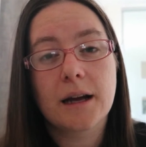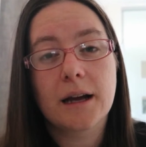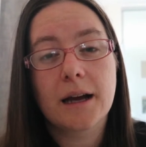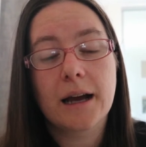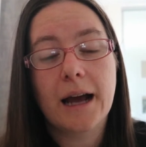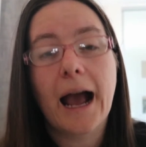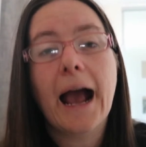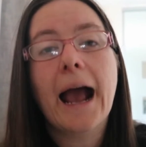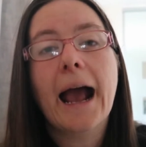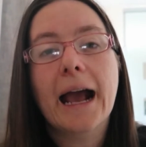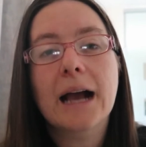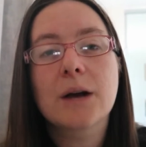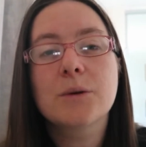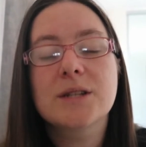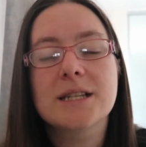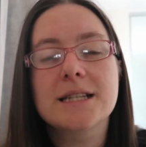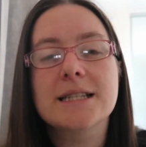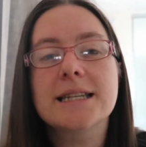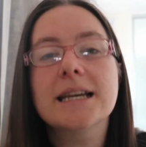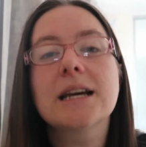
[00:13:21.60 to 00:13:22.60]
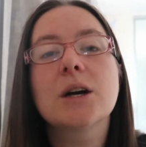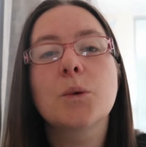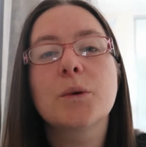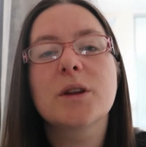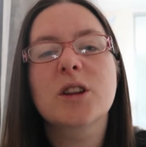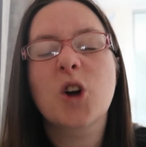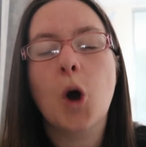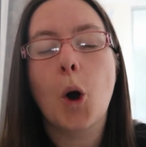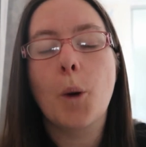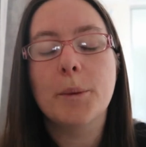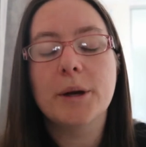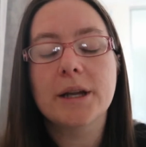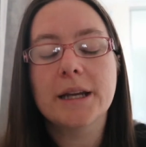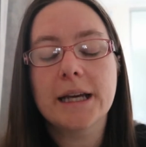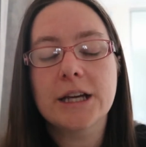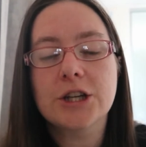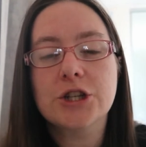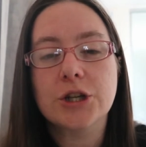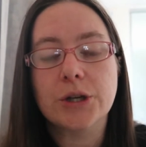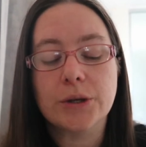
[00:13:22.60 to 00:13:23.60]
how to deal with common
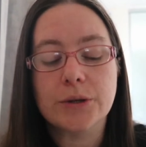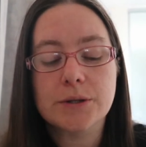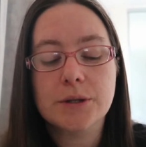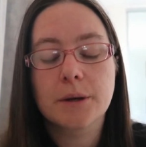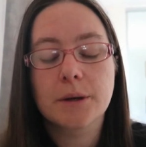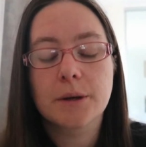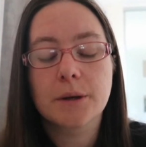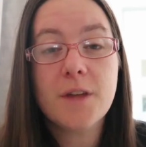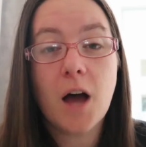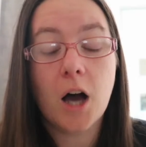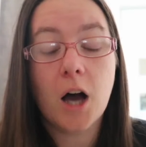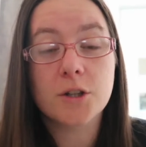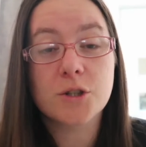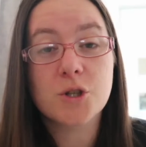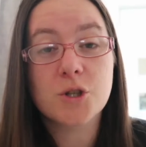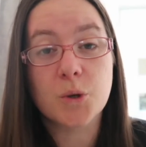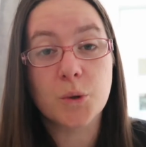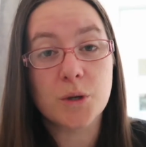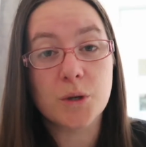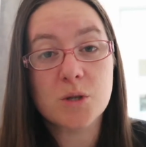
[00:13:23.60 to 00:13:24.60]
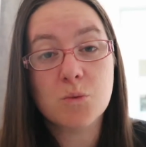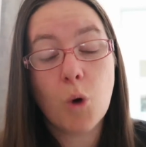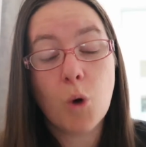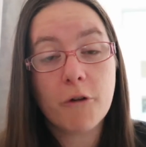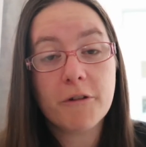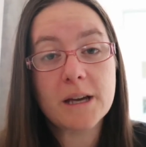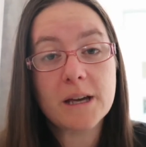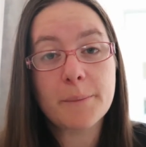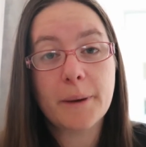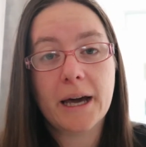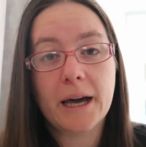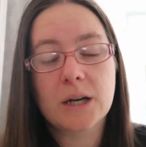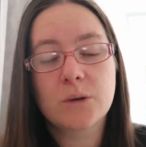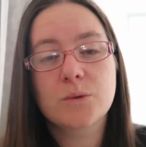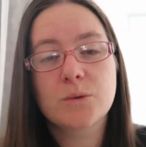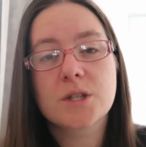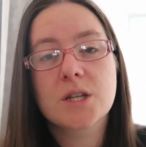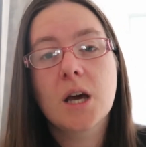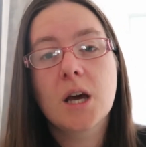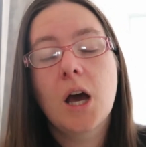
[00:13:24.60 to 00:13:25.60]
issues that unschoolers worry
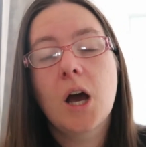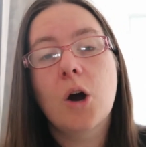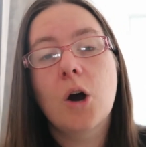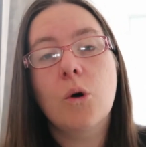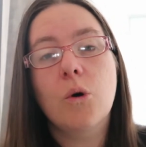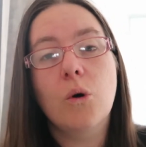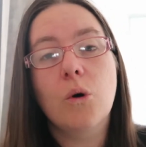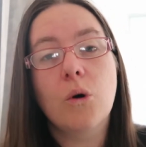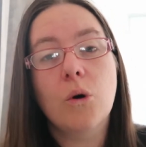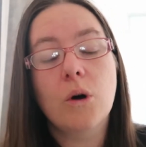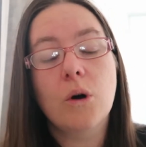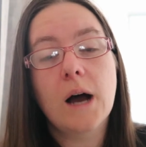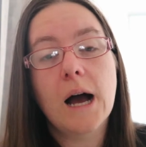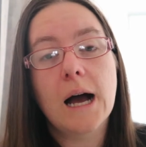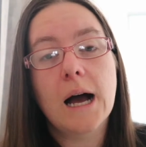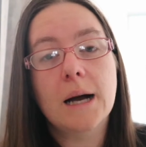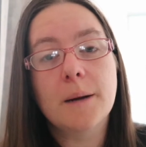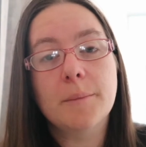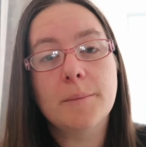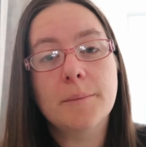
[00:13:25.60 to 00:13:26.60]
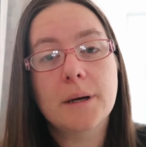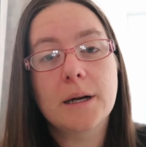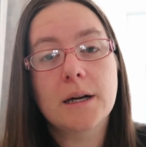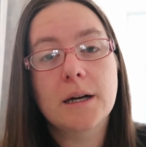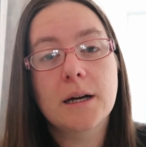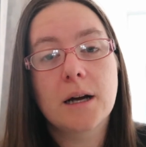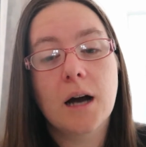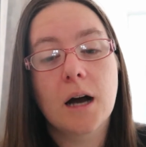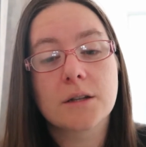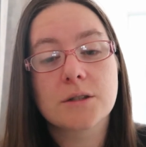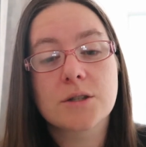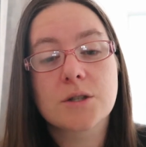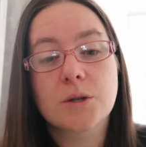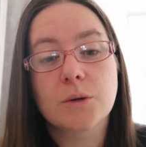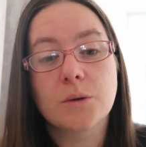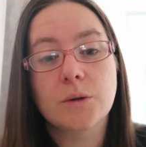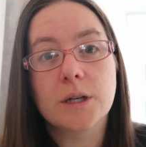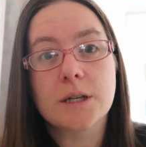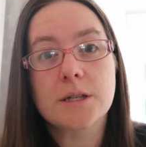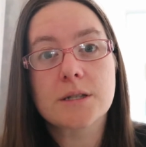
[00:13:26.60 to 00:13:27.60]
about or um,
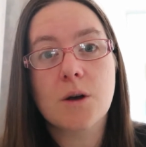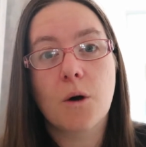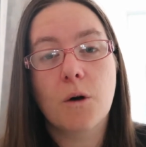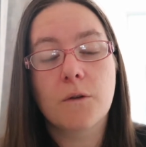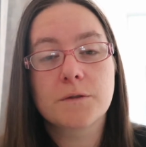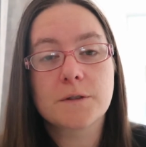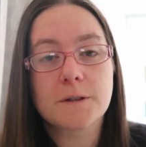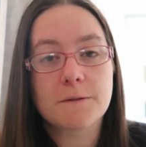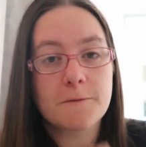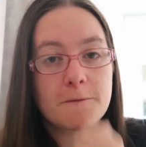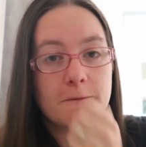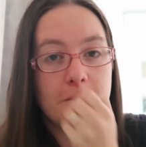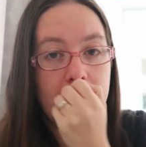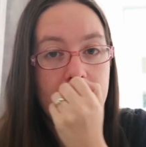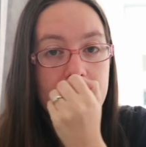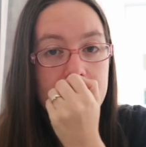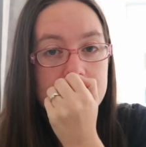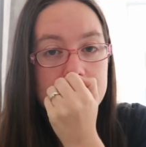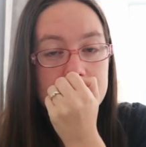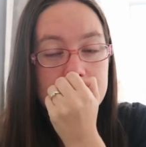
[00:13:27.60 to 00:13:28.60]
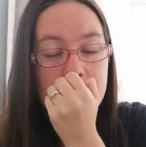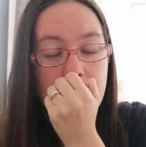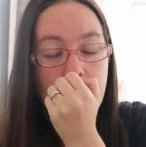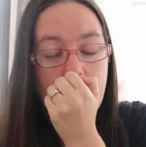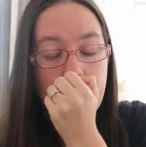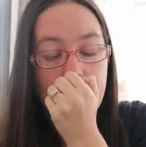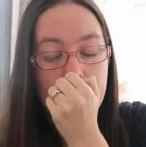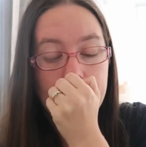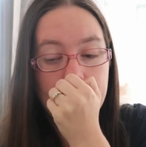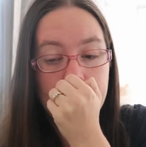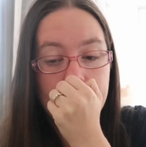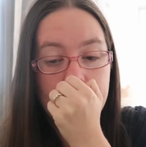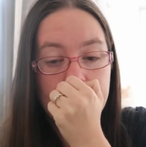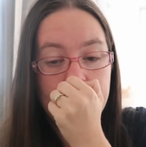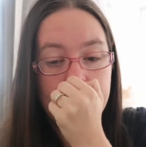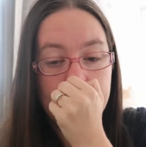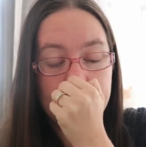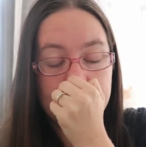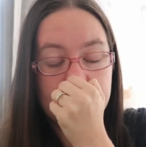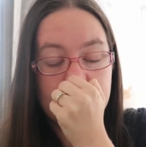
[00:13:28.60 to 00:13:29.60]
unschoolers often face um,
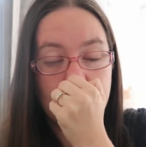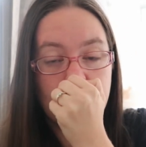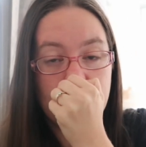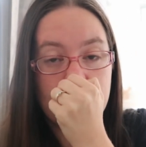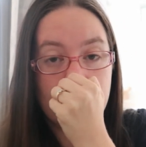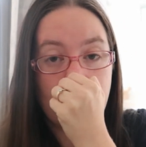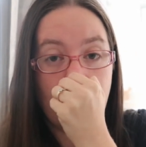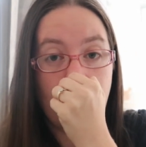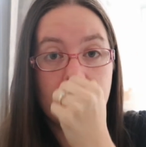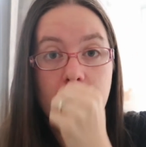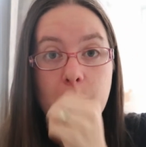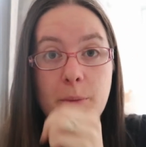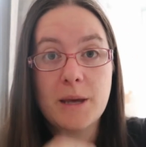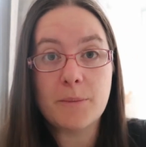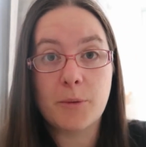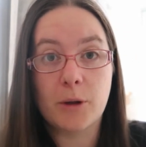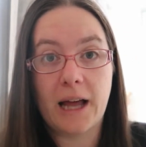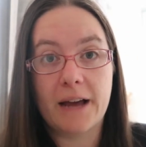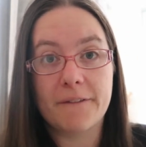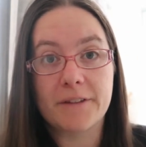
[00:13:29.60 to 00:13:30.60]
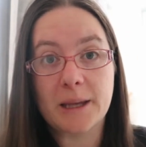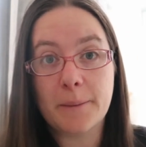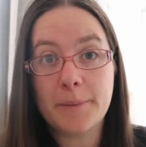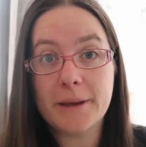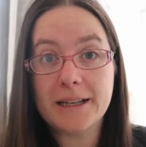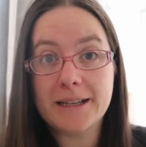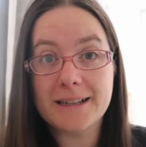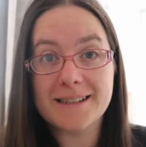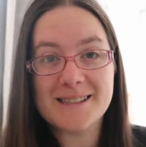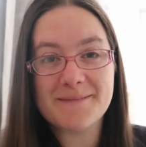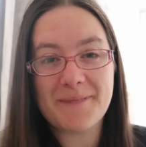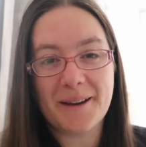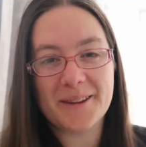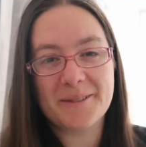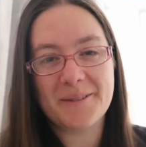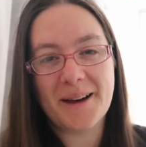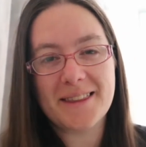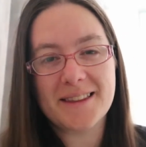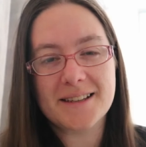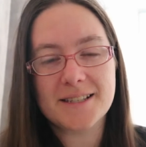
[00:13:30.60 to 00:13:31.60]
with other people having opinions about
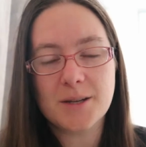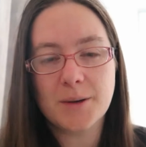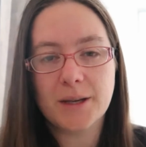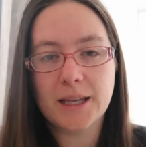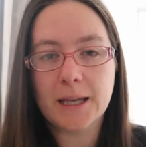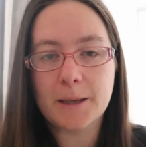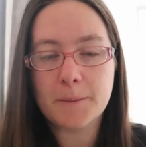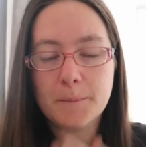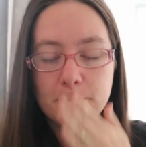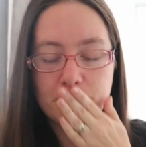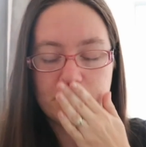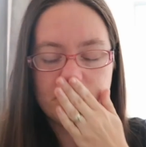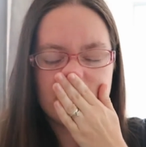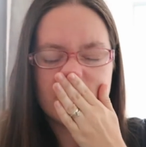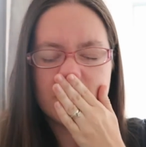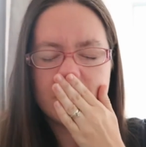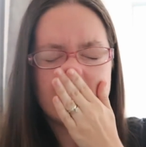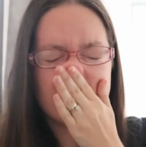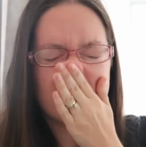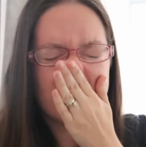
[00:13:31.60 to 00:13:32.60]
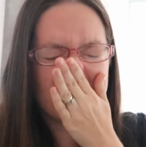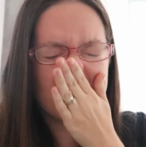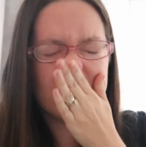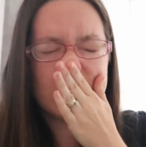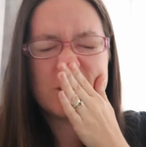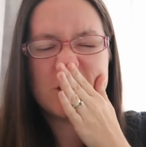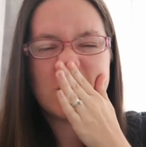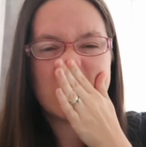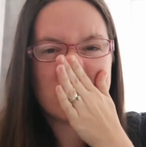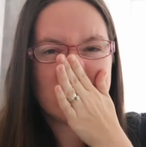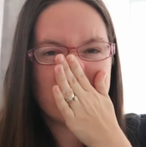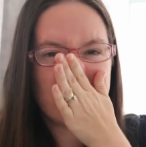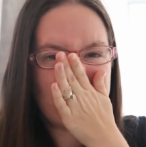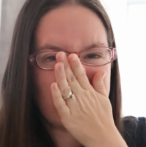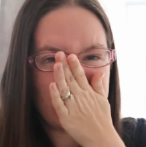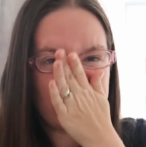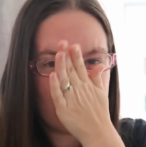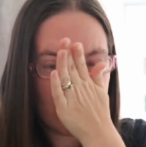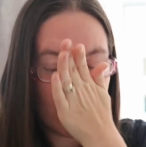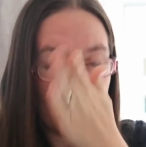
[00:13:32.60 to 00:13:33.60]
the way they're doing it. Excuse
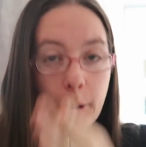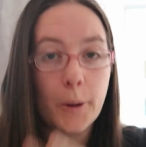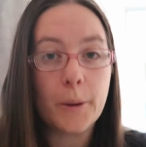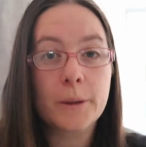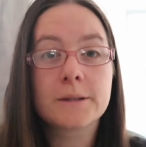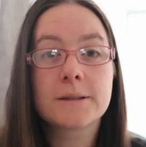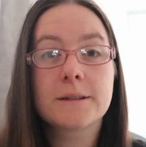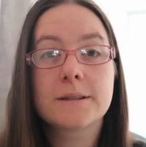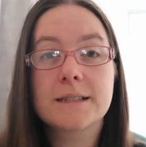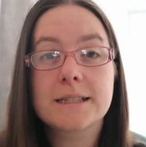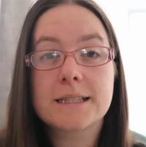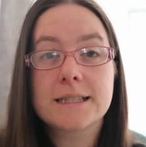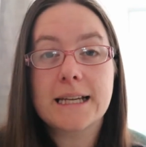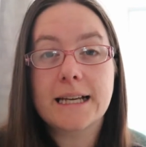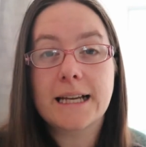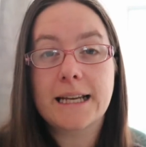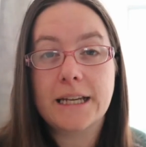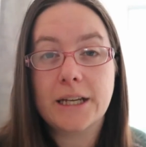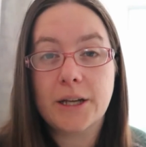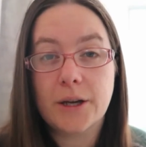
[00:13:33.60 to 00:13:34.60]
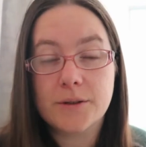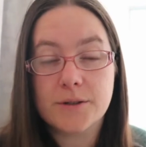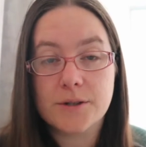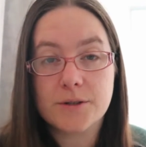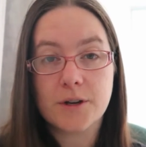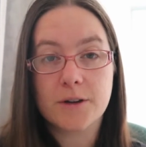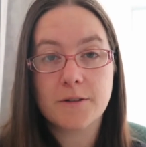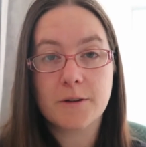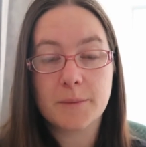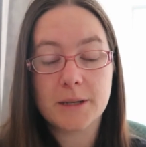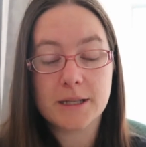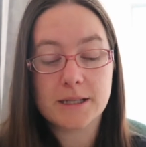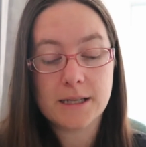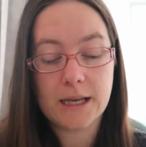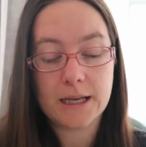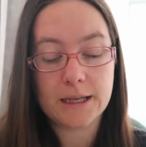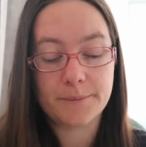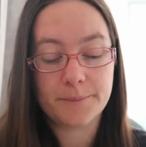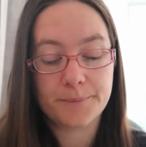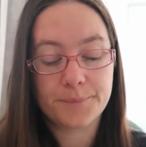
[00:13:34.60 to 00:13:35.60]
me. Oh, tickly nose is driving me
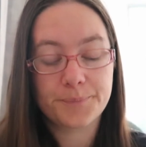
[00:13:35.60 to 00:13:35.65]
insane.